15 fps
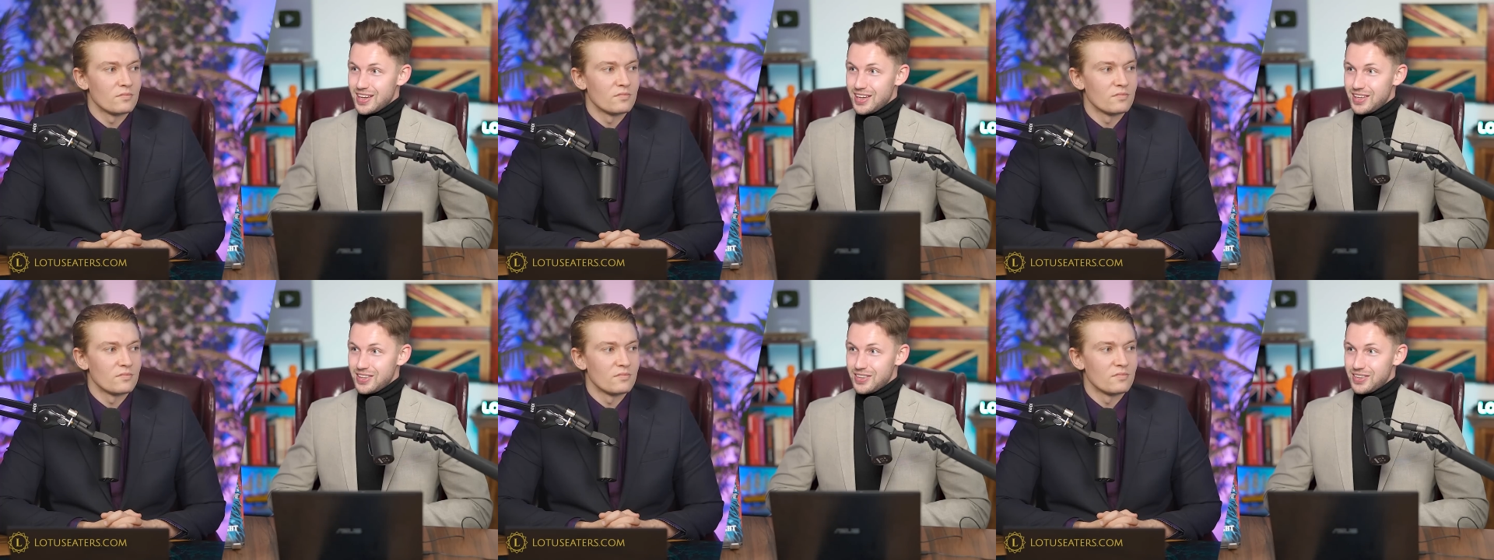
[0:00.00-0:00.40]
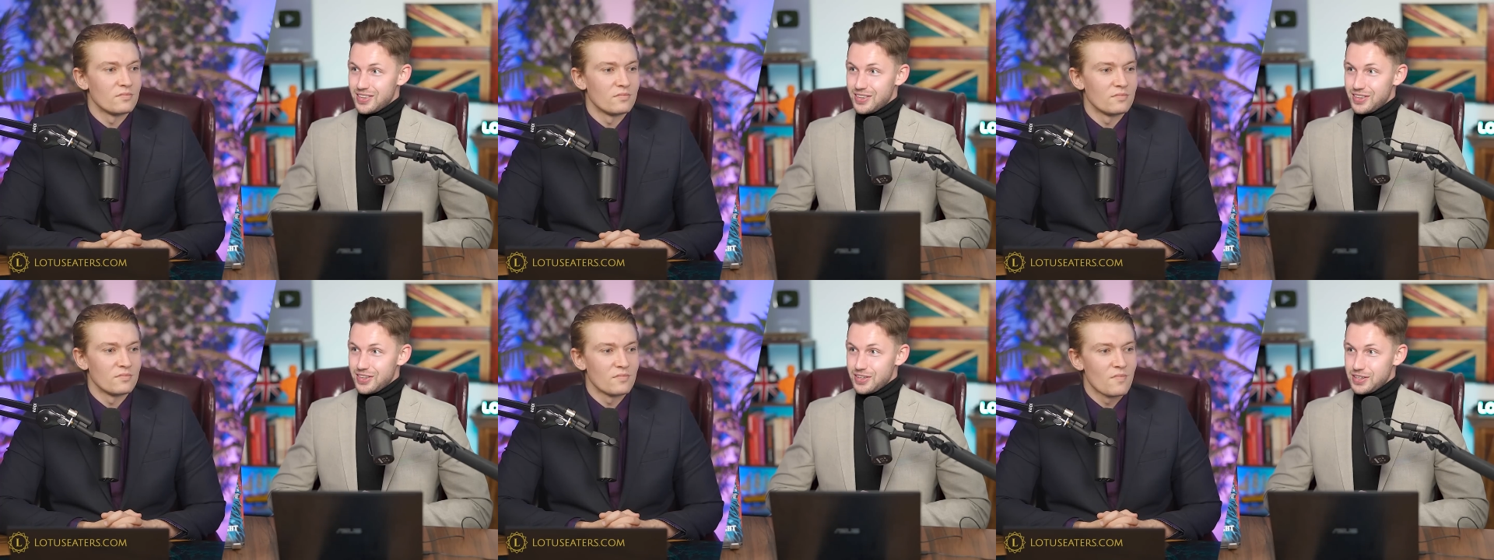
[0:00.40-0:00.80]

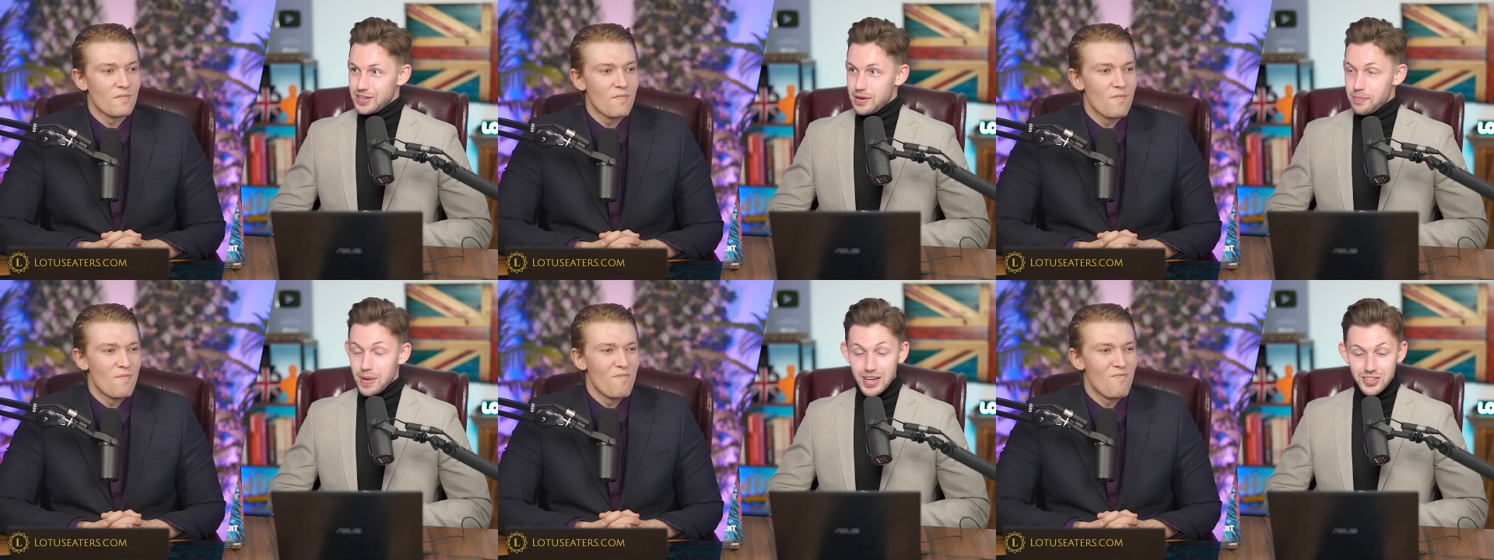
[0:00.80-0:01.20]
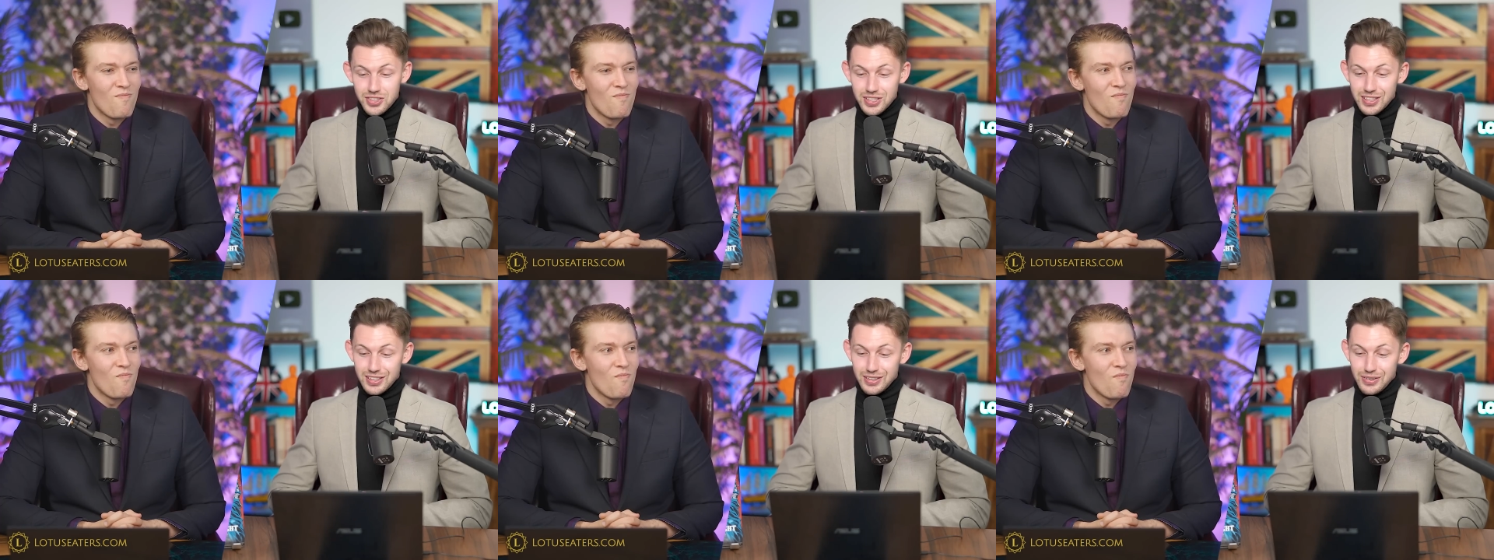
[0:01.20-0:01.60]
Speaker 1: in the
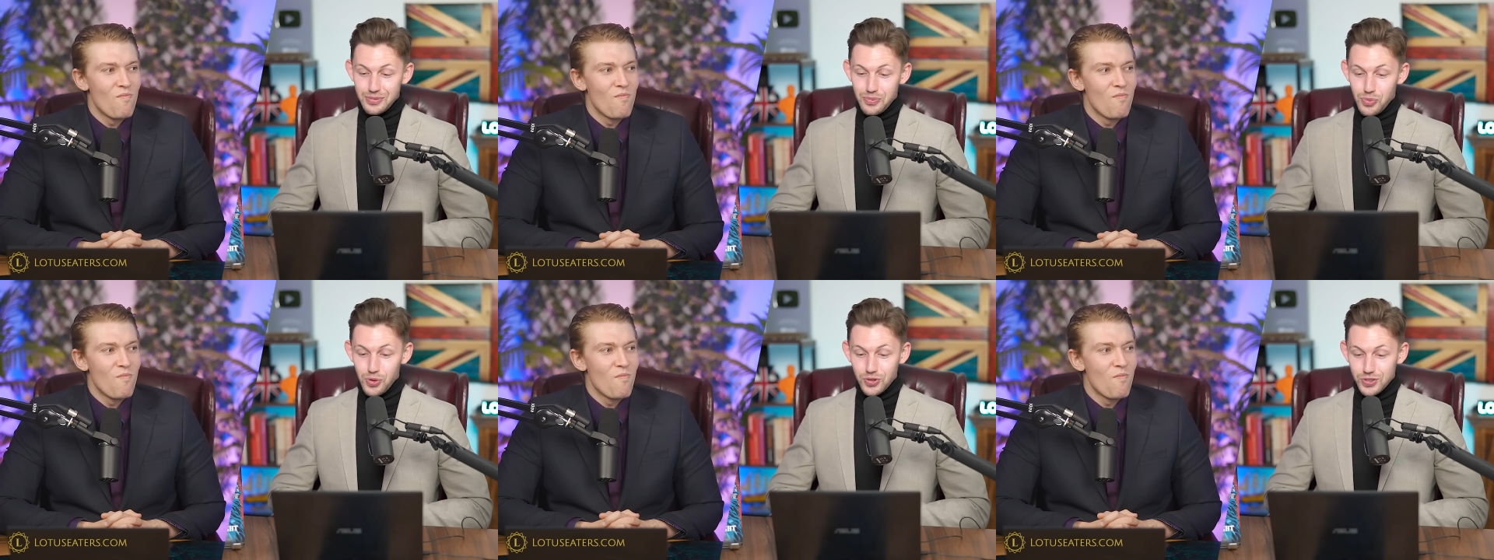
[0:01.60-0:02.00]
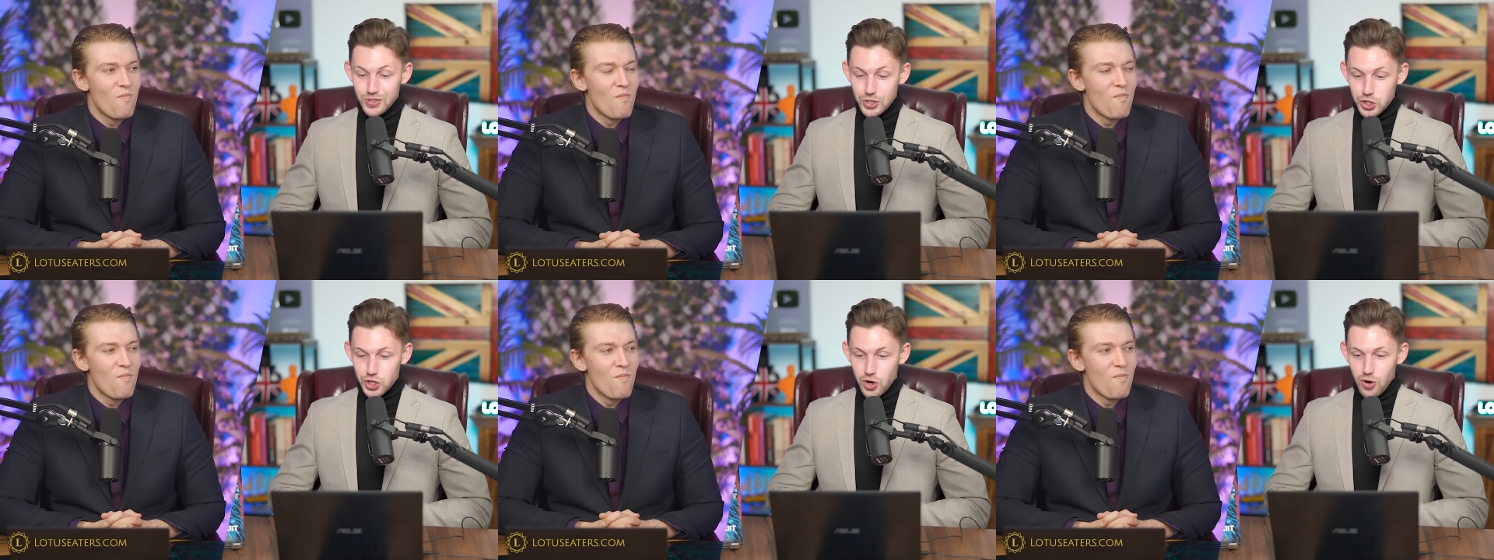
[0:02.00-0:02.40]
amazing
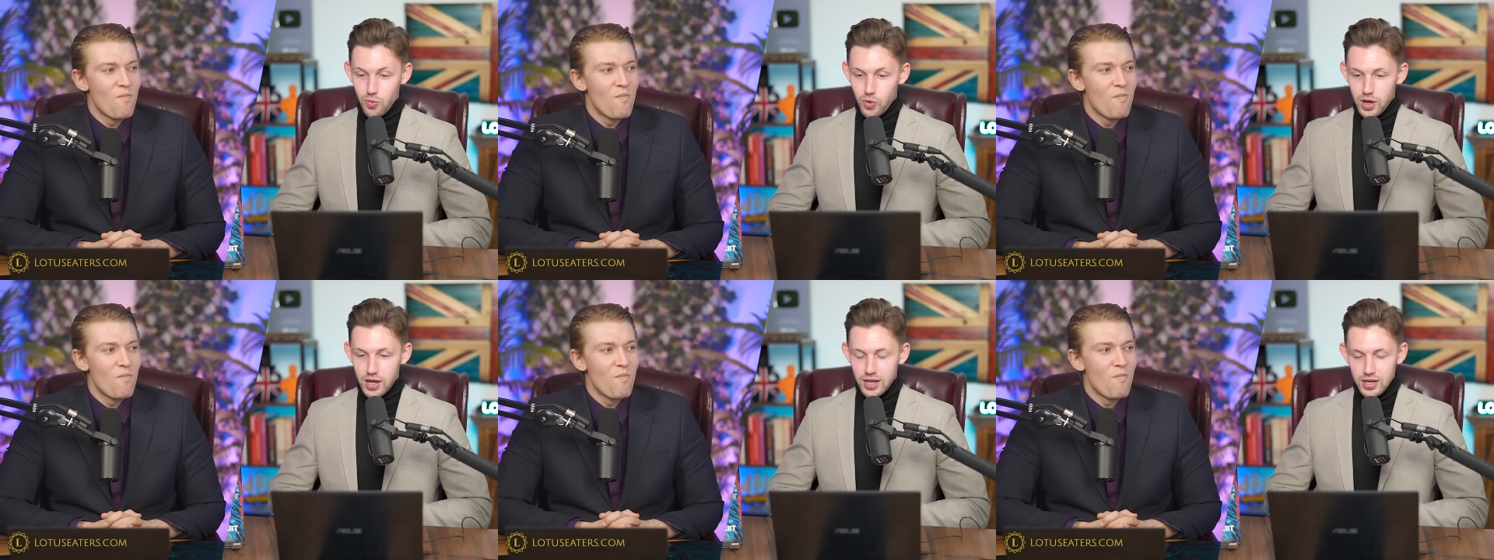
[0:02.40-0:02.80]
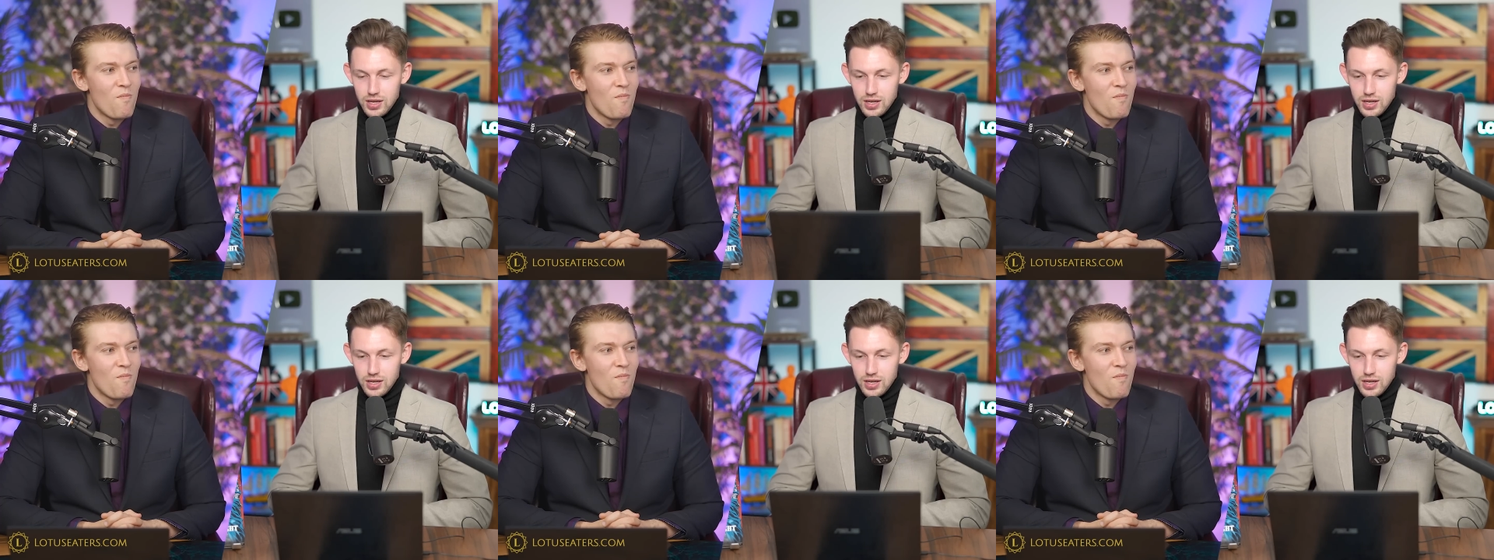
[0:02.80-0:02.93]
wilderness shot where